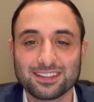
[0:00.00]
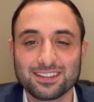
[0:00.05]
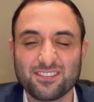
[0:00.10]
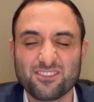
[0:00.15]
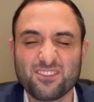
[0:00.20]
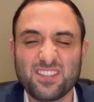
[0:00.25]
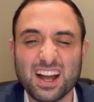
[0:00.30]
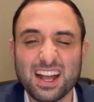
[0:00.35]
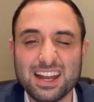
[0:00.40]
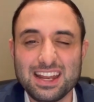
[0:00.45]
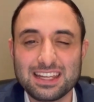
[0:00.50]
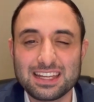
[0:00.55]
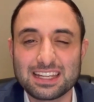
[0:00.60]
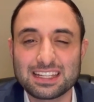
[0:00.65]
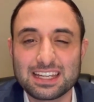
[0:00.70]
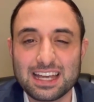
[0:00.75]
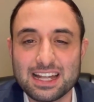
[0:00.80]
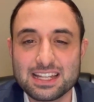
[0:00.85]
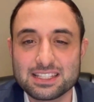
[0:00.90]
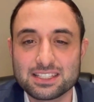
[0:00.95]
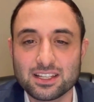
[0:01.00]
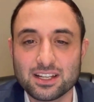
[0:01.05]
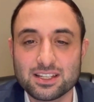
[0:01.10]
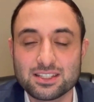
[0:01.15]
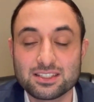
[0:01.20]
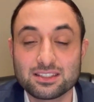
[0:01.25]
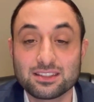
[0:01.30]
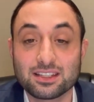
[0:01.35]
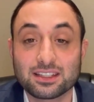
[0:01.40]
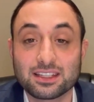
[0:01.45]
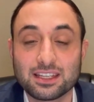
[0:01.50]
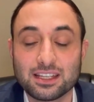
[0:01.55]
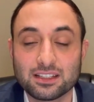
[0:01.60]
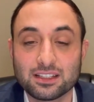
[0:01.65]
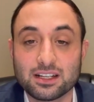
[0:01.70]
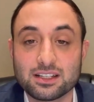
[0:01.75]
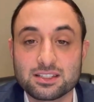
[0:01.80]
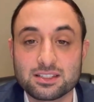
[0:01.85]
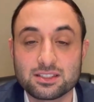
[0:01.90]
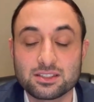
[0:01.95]
fighting against us to kill
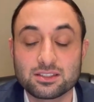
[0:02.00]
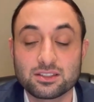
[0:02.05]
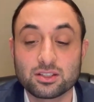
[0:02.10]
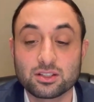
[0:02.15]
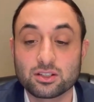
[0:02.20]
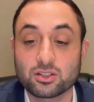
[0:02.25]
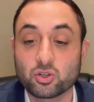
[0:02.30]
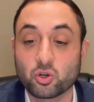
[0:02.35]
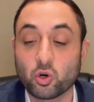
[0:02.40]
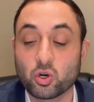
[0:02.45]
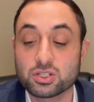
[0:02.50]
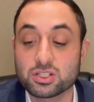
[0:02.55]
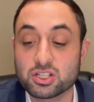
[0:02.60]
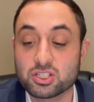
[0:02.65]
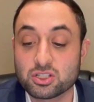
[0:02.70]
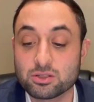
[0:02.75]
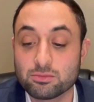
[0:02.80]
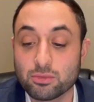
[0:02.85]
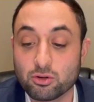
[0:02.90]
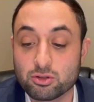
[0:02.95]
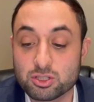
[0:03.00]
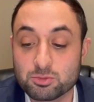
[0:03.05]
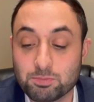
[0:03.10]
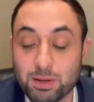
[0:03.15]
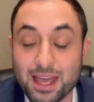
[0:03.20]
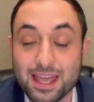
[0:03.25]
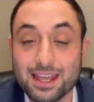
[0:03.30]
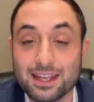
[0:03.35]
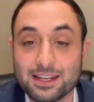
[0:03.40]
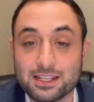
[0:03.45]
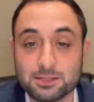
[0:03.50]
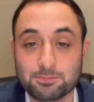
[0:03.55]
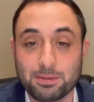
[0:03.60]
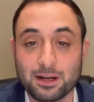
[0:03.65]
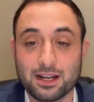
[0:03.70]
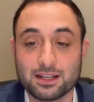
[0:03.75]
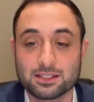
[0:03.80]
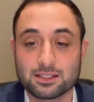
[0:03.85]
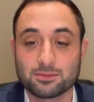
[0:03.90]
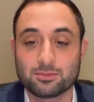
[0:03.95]
us, to cause us the most pain as
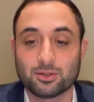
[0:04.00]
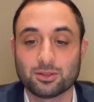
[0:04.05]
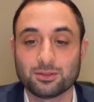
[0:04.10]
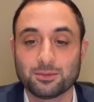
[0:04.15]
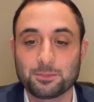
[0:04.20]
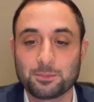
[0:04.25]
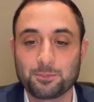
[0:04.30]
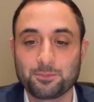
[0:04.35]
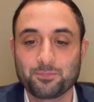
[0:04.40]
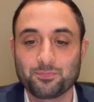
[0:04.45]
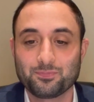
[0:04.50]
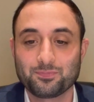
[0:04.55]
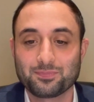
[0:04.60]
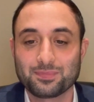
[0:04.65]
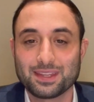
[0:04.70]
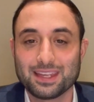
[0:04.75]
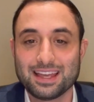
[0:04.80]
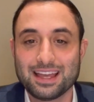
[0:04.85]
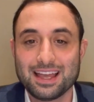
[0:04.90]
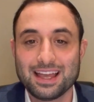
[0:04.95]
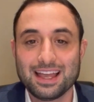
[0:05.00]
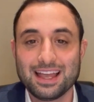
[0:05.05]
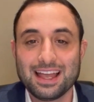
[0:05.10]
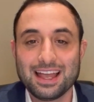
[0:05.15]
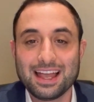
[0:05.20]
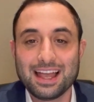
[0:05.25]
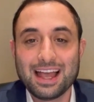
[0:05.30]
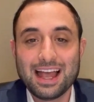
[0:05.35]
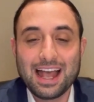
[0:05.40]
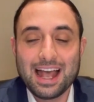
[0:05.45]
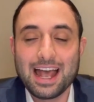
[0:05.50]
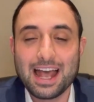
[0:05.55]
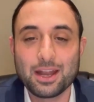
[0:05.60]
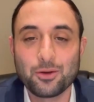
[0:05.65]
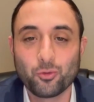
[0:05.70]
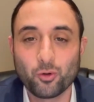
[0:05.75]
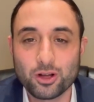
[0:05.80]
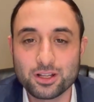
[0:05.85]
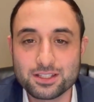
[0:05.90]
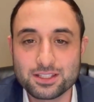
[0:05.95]
possible.
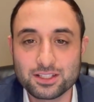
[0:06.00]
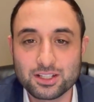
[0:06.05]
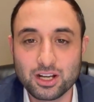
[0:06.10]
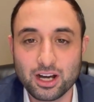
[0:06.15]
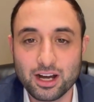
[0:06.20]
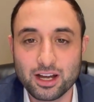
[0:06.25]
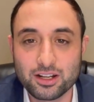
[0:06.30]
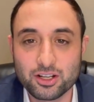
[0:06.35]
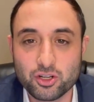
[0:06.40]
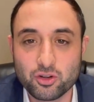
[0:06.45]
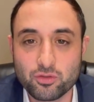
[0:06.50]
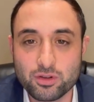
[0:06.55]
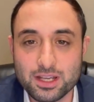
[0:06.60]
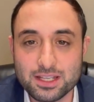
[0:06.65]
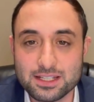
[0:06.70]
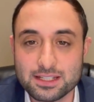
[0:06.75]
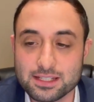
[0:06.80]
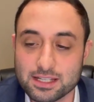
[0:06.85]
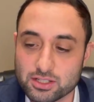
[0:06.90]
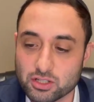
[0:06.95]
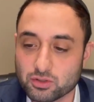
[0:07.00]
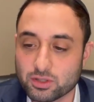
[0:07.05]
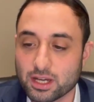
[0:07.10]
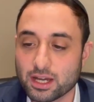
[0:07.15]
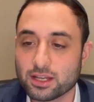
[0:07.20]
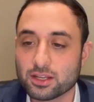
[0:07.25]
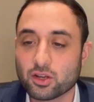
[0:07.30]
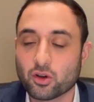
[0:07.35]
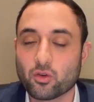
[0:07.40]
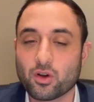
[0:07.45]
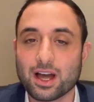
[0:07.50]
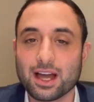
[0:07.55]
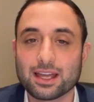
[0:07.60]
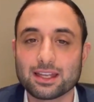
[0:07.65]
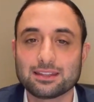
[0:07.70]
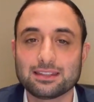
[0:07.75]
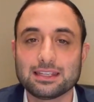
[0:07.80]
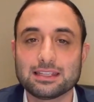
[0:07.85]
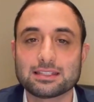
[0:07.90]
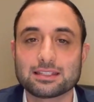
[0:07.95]
And once God agrees and says, okay, you're
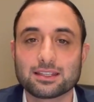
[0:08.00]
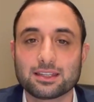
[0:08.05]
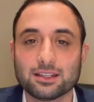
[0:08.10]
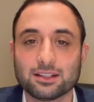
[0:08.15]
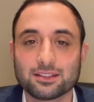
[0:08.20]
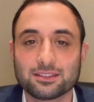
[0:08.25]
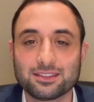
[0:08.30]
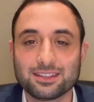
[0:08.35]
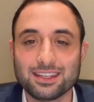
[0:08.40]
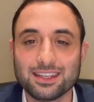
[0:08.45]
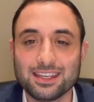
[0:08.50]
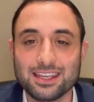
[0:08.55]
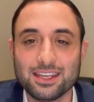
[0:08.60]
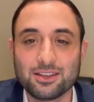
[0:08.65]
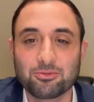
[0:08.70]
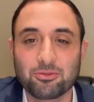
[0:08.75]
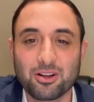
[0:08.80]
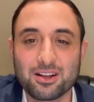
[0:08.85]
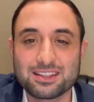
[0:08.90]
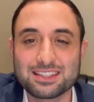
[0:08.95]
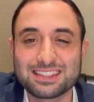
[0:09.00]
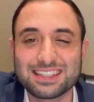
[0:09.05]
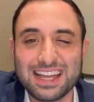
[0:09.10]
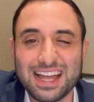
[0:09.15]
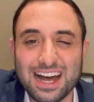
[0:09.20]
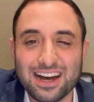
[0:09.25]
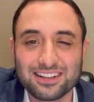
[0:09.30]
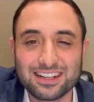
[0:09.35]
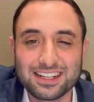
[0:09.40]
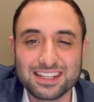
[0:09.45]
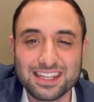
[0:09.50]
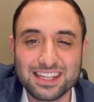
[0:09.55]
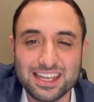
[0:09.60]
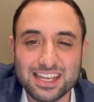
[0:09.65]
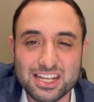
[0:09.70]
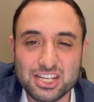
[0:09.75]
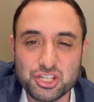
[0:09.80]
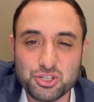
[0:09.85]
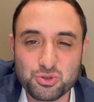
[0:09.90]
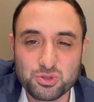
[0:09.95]
right, he's guilty, he runs down and he
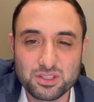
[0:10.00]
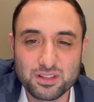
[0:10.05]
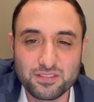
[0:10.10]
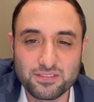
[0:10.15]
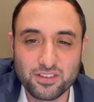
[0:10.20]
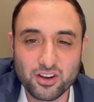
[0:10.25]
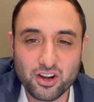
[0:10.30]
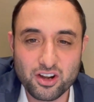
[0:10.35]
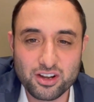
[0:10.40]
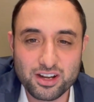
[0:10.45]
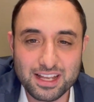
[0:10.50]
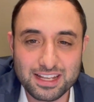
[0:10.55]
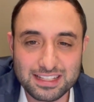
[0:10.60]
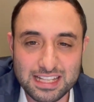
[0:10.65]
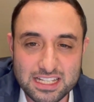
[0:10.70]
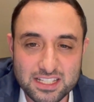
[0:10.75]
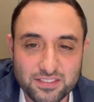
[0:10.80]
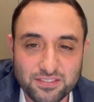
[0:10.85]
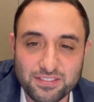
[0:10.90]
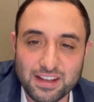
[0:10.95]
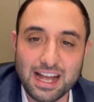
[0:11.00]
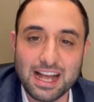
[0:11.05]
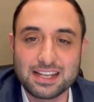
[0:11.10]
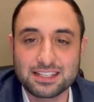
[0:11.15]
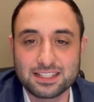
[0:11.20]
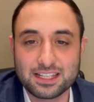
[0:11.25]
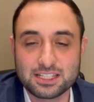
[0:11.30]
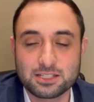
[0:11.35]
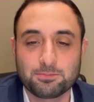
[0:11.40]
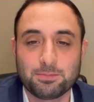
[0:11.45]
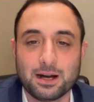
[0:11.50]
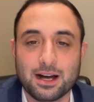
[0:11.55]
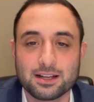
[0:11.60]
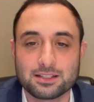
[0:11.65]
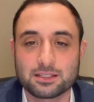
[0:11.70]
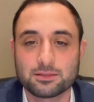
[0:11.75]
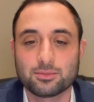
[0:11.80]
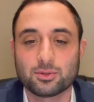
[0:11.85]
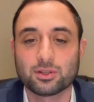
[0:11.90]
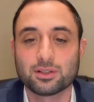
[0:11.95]
issues the verdict as fast as
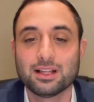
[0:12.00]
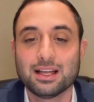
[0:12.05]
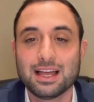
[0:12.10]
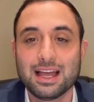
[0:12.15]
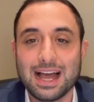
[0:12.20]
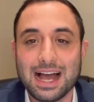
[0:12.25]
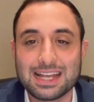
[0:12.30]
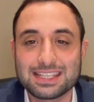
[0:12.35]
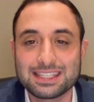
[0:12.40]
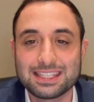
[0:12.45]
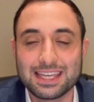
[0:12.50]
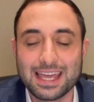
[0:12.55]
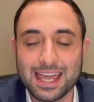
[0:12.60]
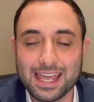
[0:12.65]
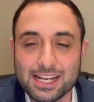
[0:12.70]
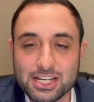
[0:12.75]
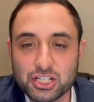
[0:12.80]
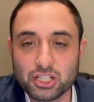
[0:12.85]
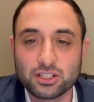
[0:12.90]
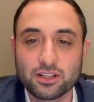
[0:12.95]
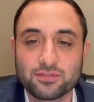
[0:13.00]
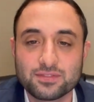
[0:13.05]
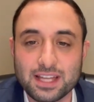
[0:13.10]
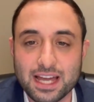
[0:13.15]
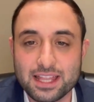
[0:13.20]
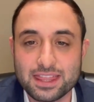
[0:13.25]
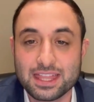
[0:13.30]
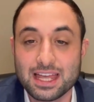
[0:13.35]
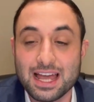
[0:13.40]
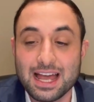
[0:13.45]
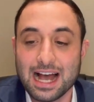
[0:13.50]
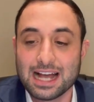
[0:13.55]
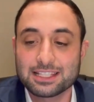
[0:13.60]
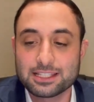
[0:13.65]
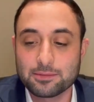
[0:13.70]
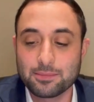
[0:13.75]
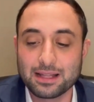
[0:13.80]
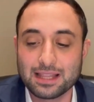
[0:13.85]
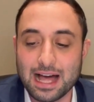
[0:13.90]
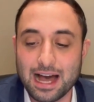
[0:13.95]
possible, as the angel of death, as
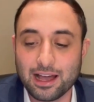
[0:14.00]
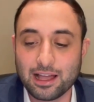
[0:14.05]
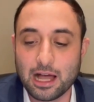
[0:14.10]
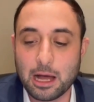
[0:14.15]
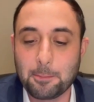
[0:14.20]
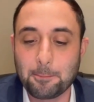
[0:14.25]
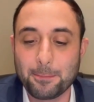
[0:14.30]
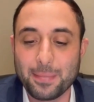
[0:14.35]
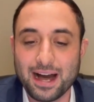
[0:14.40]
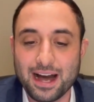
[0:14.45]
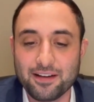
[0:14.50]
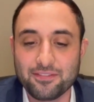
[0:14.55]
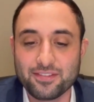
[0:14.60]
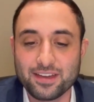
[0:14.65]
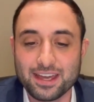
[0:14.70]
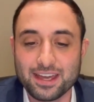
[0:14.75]
the malach ha